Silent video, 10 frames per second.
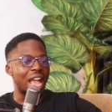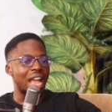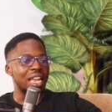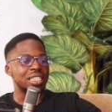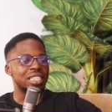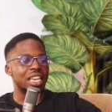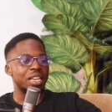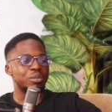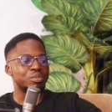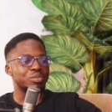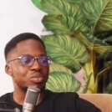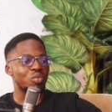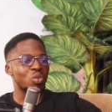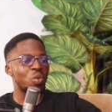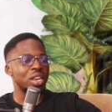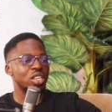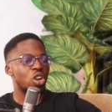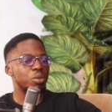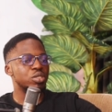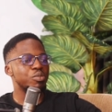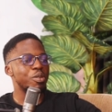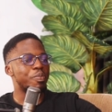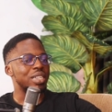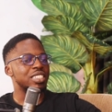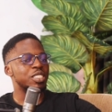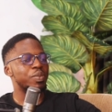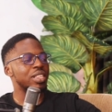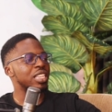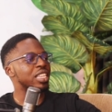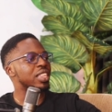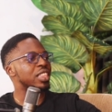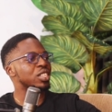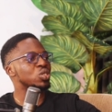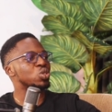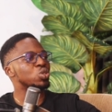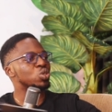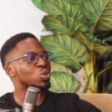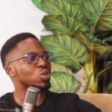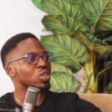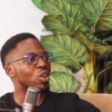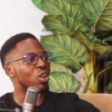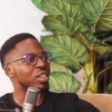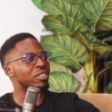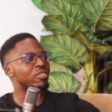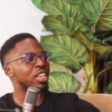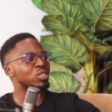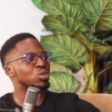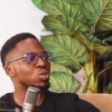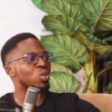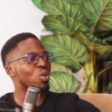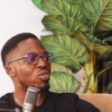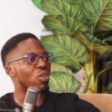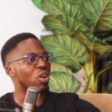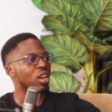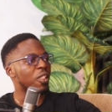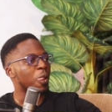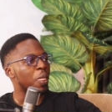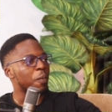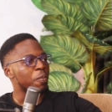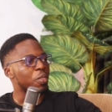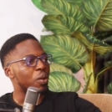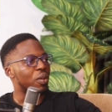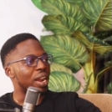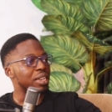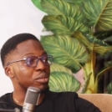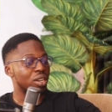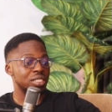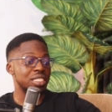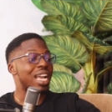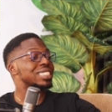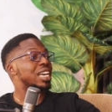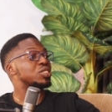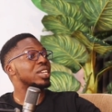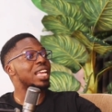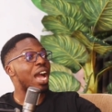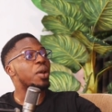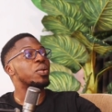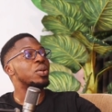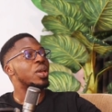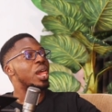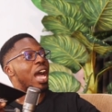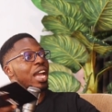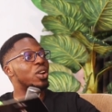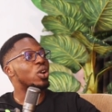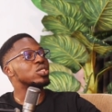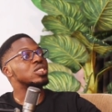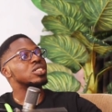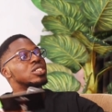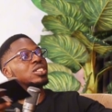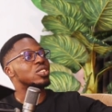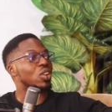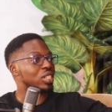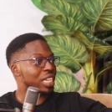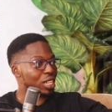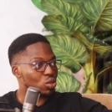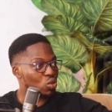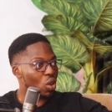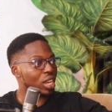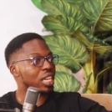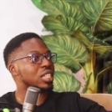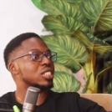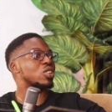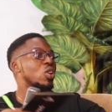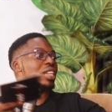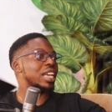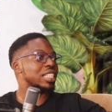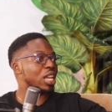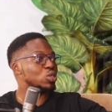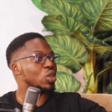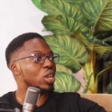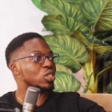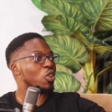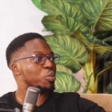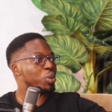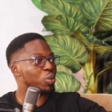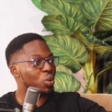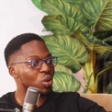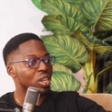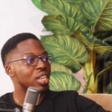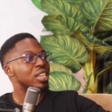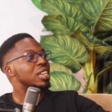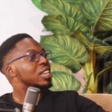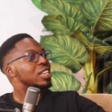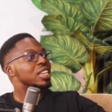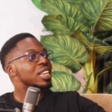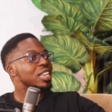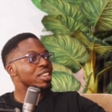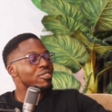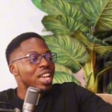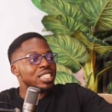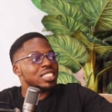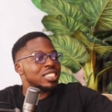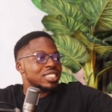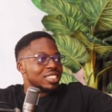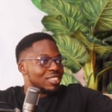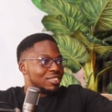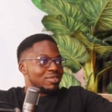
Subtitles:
and when it comes to maybe participating in the things you do or in the events you go for, all right, because that's actually how I got connected to a lot of people. Events.